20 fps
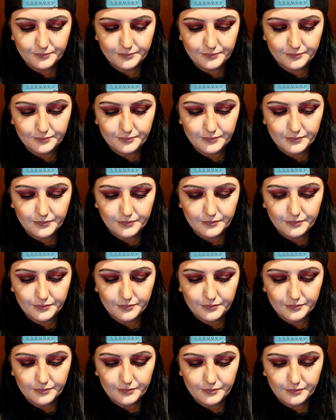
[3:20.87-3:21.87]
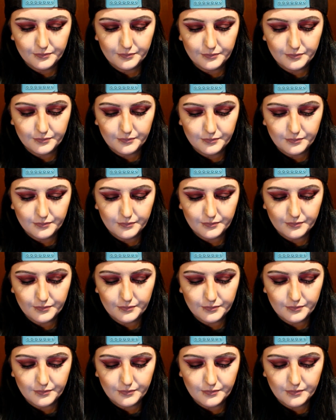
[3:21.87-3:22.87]

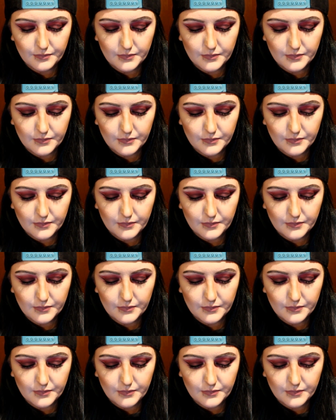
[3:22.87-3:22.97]
(silence)